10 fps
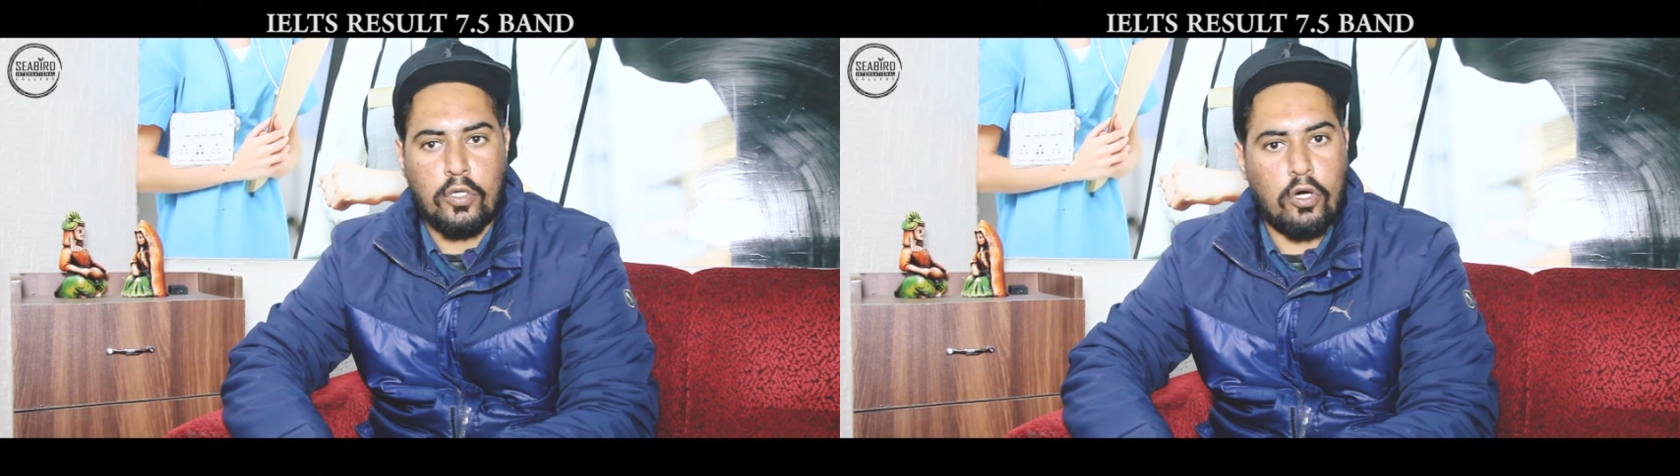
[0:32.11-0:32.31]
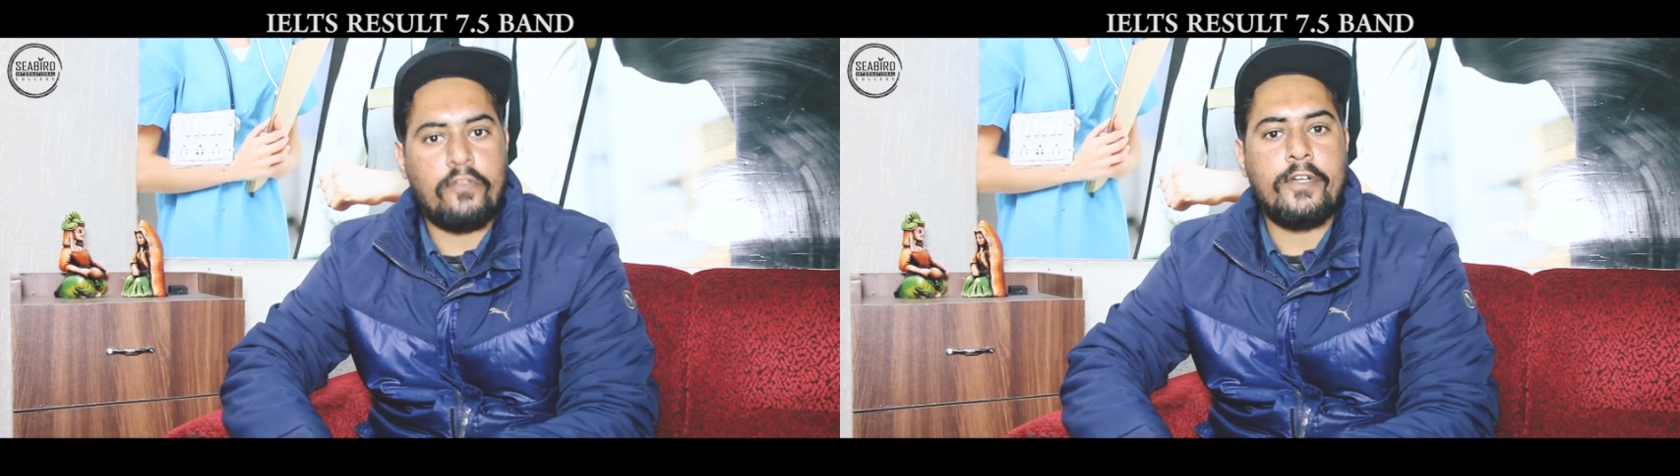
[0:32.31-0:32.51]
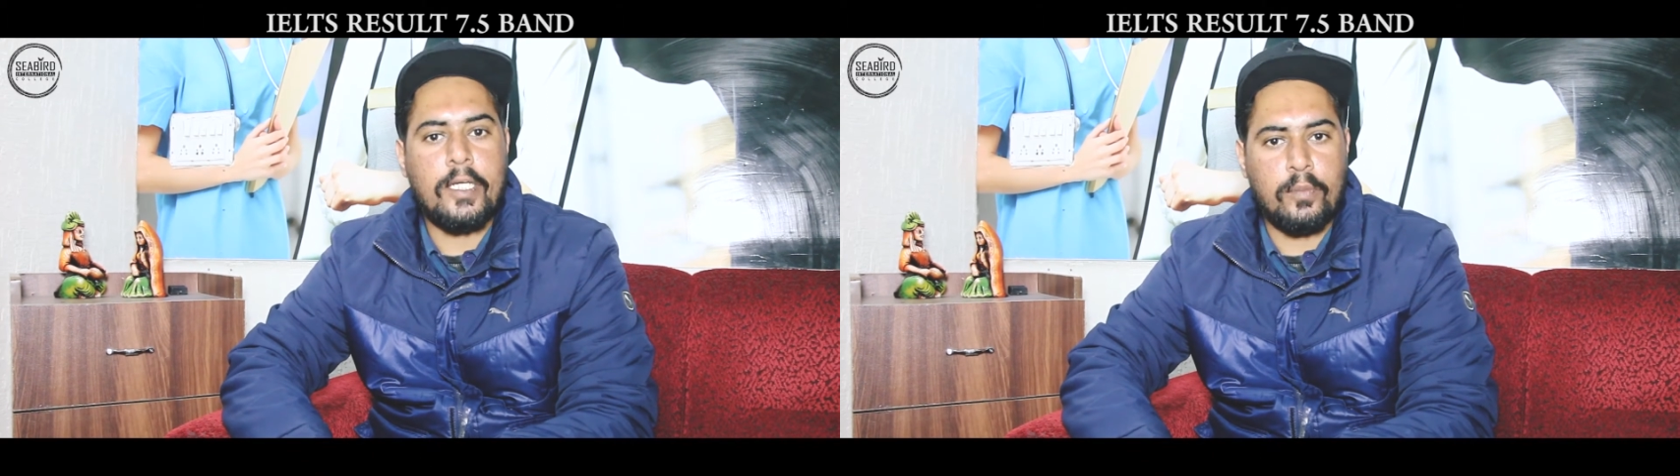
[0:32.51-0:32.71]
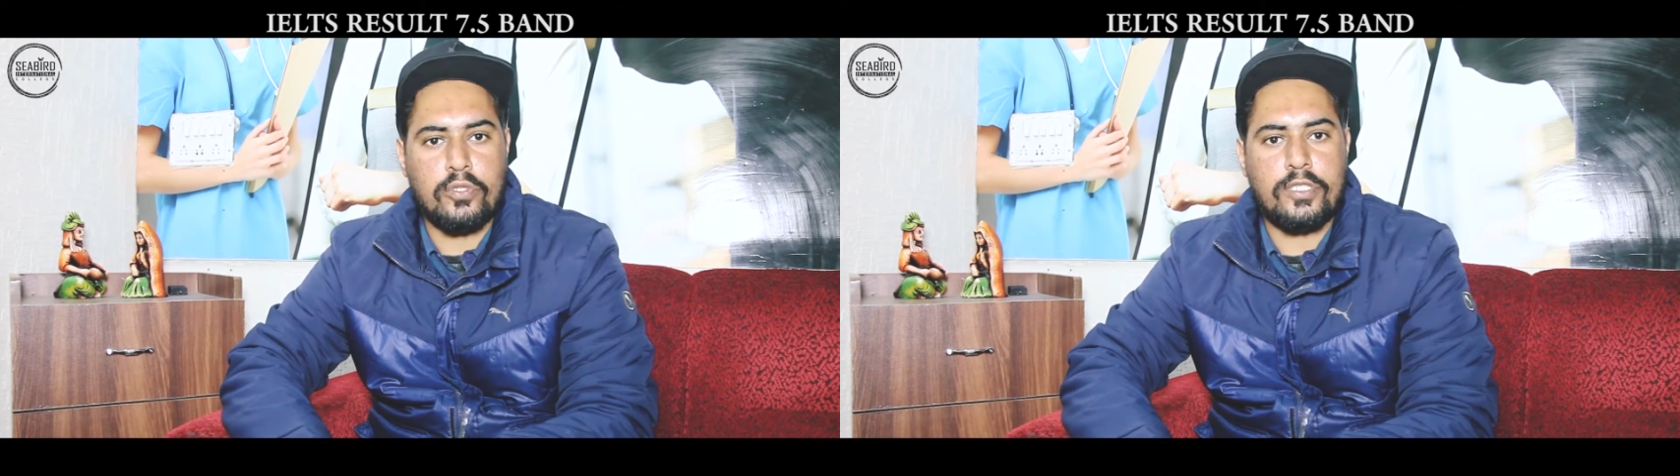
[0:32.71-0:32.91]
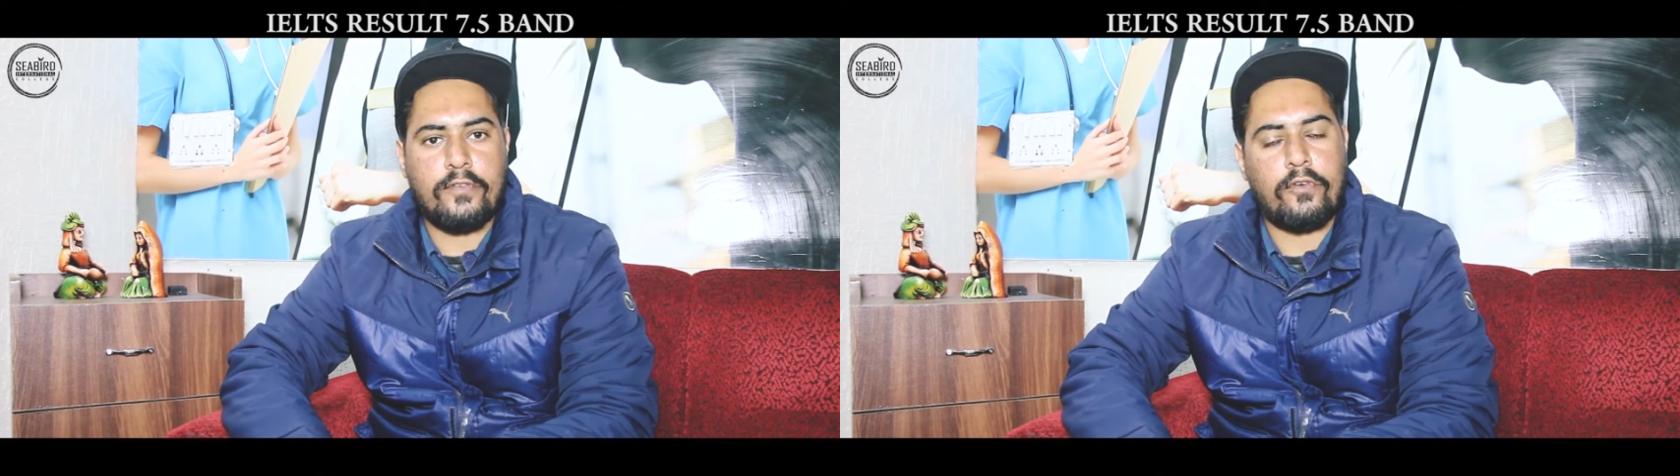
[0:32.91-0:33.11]
confident
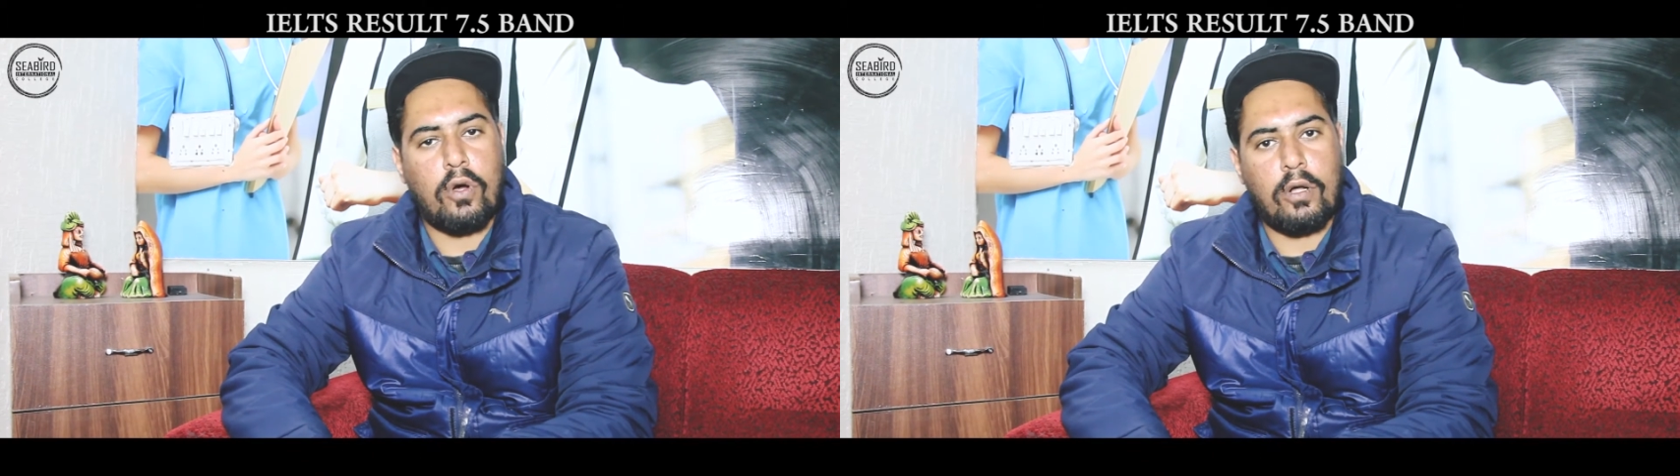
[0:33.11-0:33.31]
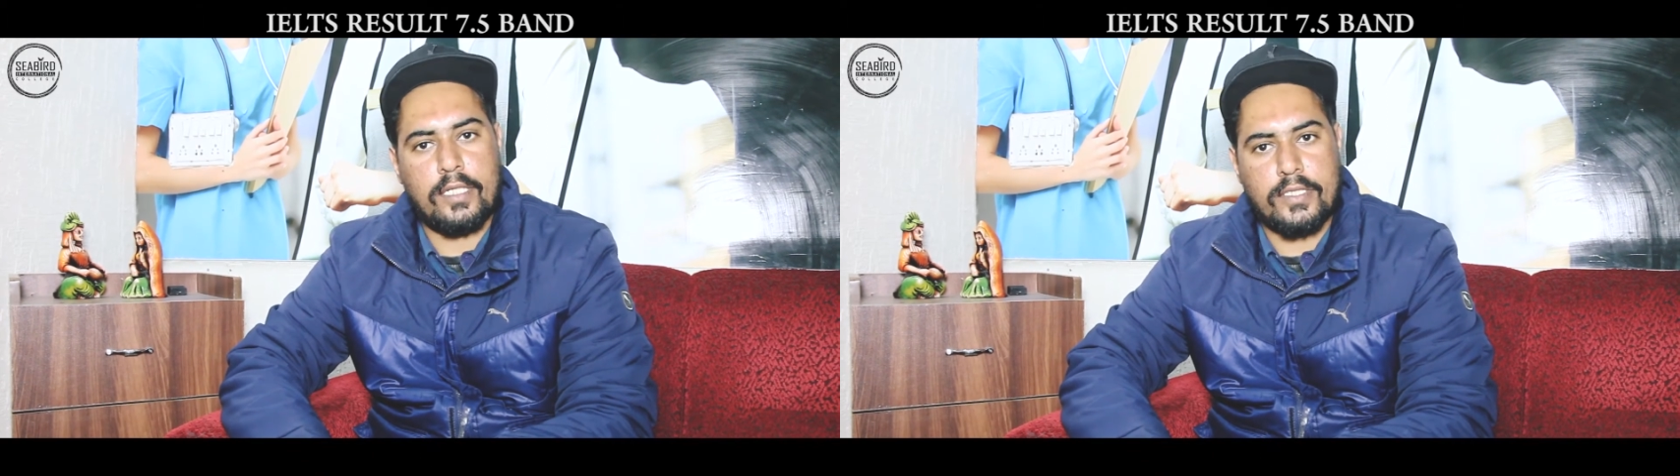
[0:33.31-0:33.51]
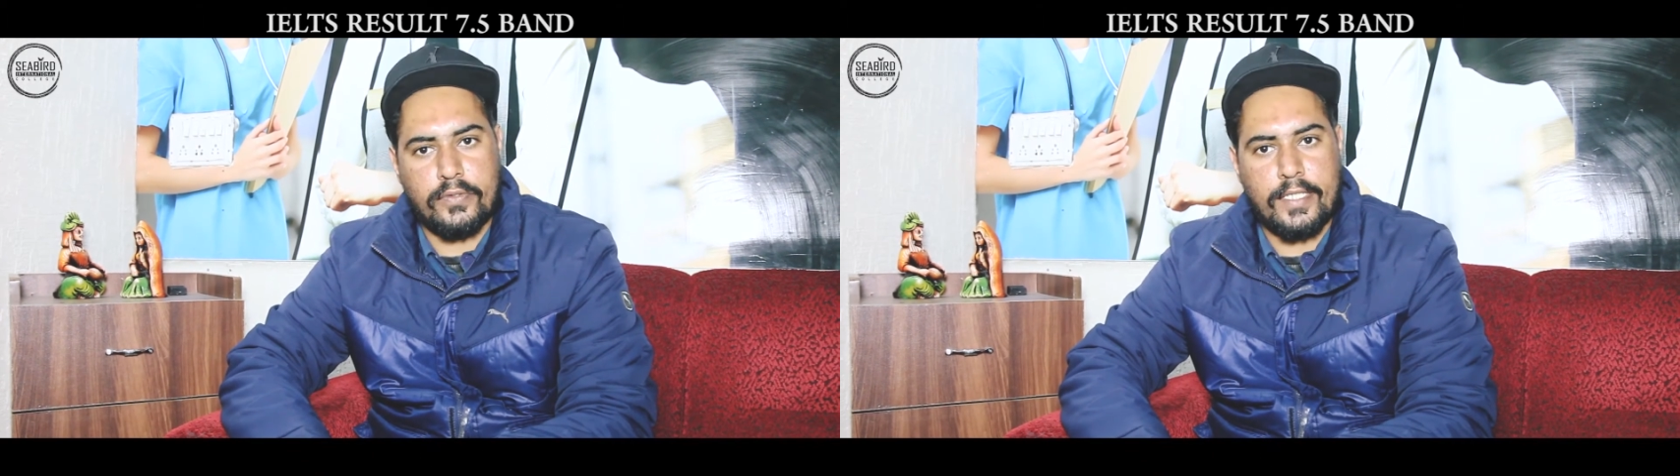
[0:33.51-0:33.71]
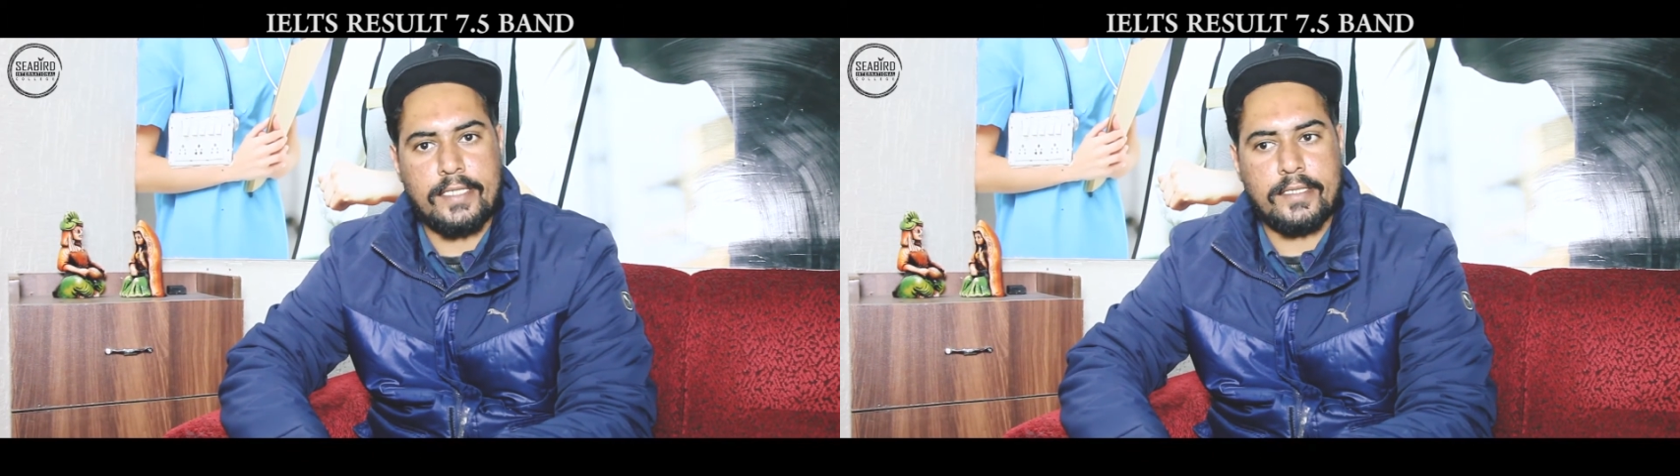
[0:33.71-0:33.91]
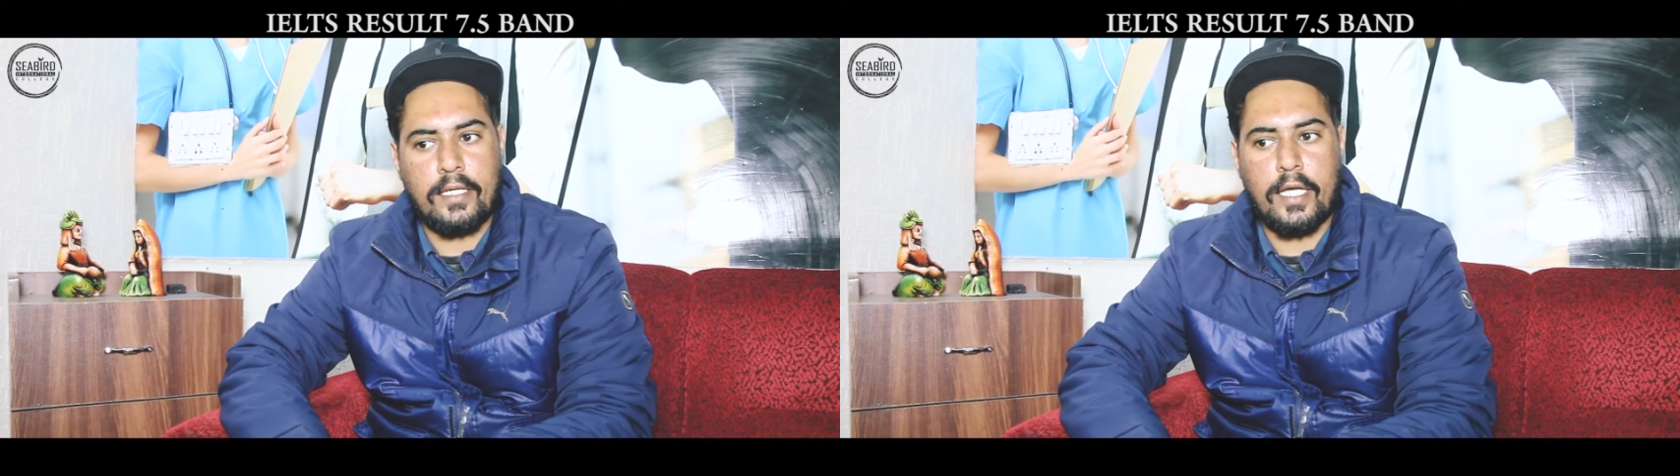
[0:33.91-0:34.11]
booster for all the students.